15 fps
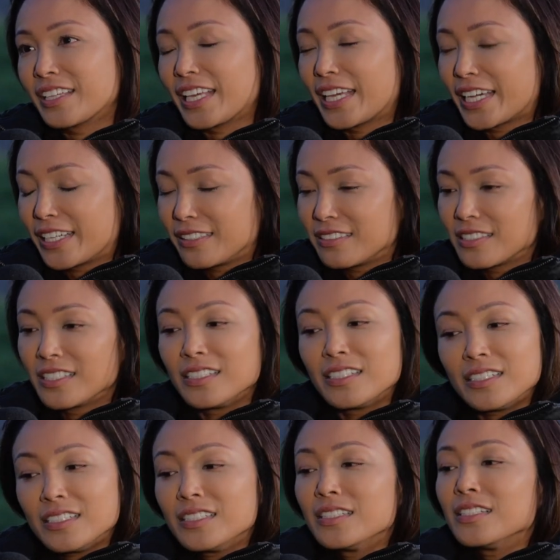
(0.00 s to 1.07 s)
And
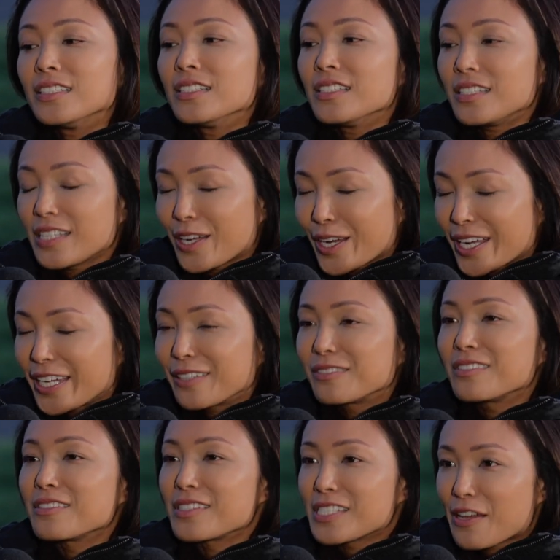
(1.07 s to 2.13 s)
Sarah
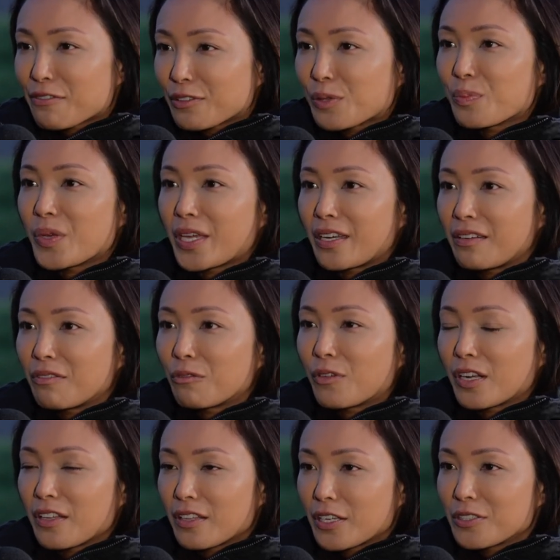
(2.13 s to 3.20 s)
has definitely been
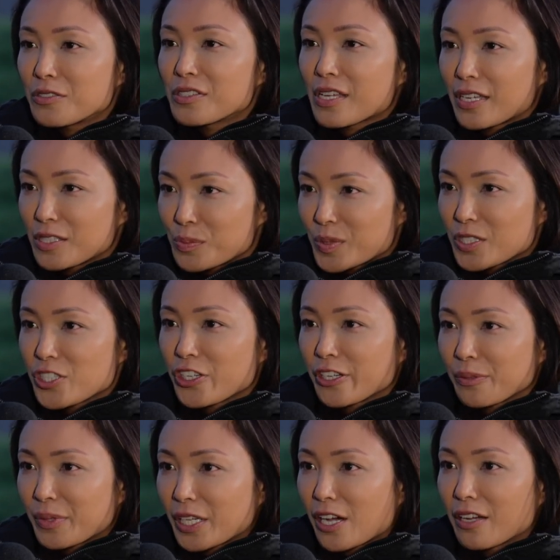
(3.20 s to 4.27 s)
one of those that has been
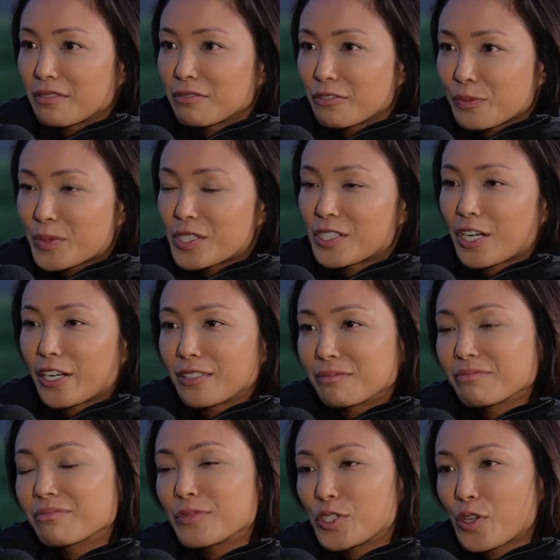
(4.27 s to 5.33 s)
cheering me on from the start.
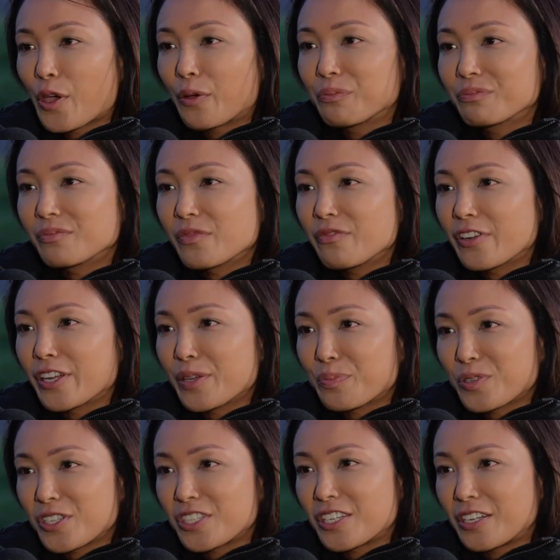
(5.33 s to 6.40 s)
So I'm very
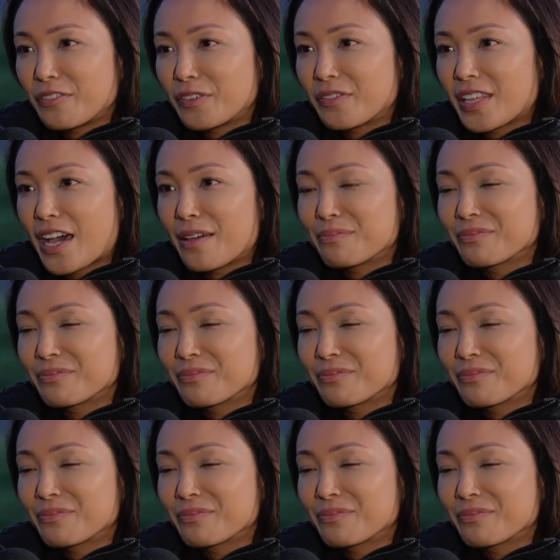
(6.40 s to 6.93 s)
appreciative of that.